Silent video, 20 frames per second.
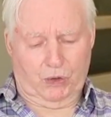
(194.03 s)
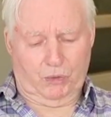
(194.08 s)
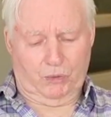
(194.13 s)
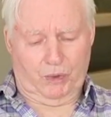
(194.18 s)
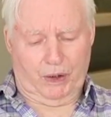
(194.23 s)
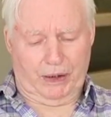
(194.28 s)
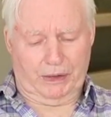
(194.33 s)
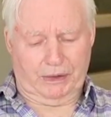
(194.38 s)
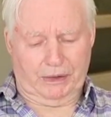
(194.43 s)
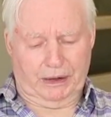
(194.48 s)

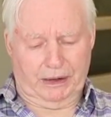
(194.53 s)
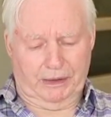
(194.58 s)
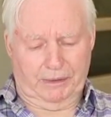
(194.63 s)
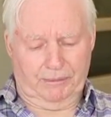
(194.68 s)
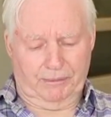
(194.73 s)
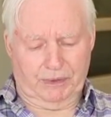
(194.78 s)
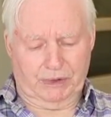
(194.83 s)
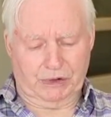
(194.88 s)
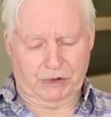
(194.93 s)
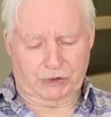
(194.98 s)
When
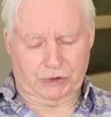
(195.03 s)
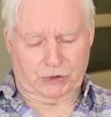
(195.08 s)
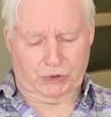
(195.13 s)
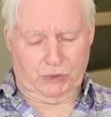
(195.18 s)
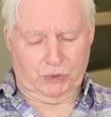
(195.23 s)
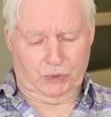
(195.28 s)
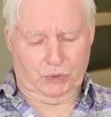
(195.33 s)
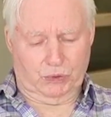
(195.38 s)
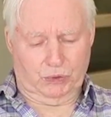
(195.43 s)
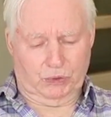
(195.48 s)
leaving
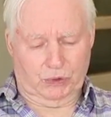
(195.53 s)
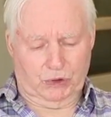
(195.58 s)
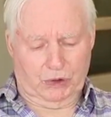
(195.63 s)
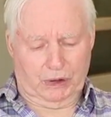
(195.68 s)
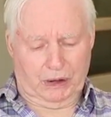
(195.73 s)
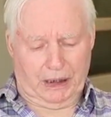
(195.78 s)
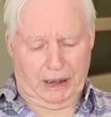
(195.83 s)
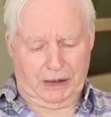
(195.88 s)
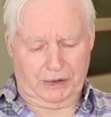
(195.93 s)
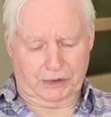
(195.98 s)
school
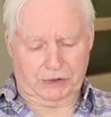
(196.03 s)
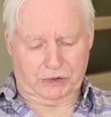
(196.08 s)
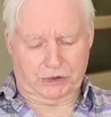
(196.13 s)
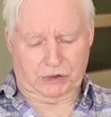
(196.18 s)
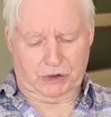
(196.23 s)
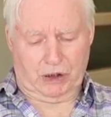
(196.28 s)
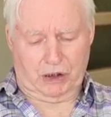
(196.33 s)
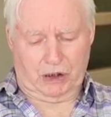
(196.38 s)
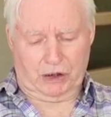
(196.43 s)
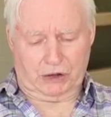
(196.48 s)
and
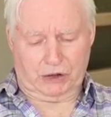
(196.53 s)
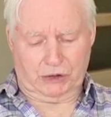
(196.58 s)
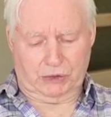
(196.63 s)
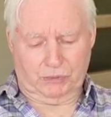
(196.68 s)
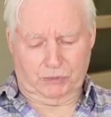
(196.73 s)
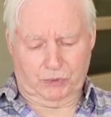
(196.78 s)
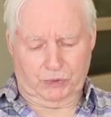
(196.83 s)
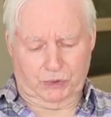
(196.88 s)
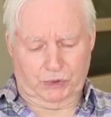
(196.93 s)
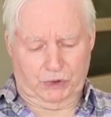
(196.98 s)

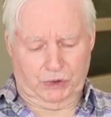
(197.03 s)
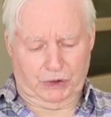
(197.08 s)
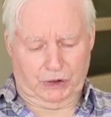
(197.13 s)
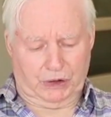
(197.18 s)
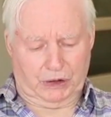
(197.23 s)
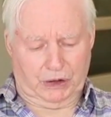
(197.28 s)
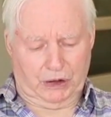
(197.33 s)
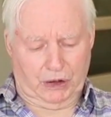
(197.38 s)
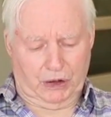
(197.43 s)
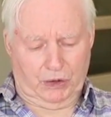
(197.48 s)
starting
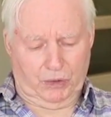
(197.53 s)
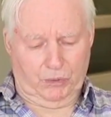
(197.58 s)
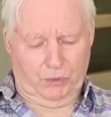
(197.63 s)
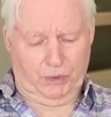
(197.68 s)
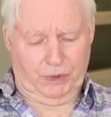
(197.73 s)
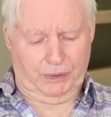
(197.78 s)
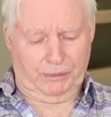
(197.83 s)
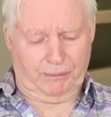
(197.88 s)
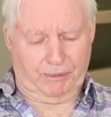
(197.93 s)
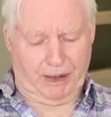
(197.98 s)
work,
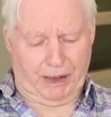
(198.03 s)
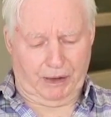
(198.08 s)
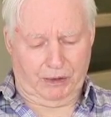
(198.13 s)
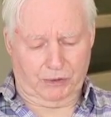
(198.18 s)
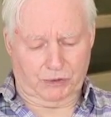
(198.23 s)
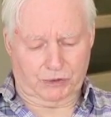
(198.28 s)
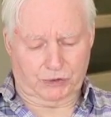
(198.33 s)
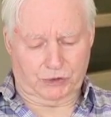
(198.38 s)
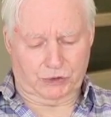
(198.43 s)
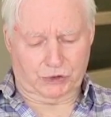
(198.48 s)
we
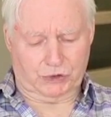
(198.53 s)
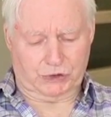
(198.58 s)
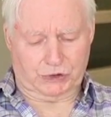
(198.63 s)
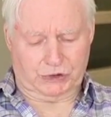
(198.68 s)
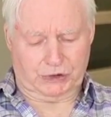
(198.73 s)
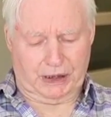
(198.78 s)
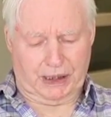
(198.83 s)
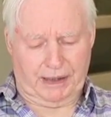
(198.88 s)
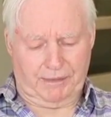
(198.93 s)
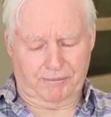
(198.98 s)
felt just
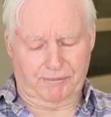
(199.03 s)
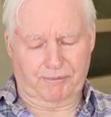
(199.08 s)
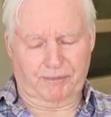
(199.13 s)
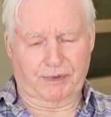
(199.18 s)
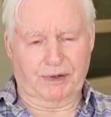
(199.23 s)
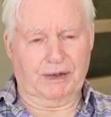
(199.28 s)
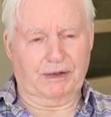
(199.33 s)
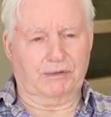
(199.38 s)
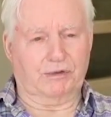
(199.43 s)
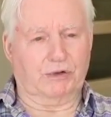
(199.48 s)
10
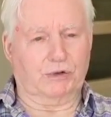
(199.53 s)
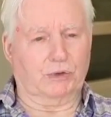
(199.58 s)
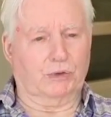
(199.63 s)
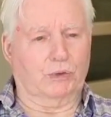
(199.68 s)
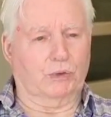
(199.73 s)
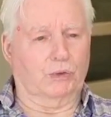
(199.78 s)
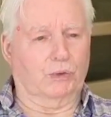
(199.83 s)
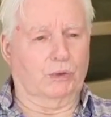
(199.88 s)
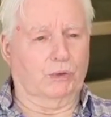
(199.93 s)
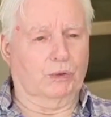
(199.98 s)
feet
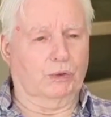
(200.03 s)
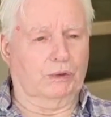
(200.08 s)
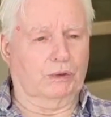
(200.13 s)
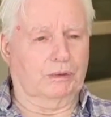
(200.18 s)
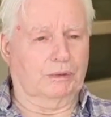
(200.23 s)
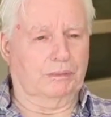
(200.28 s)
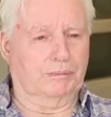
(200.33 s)
tall.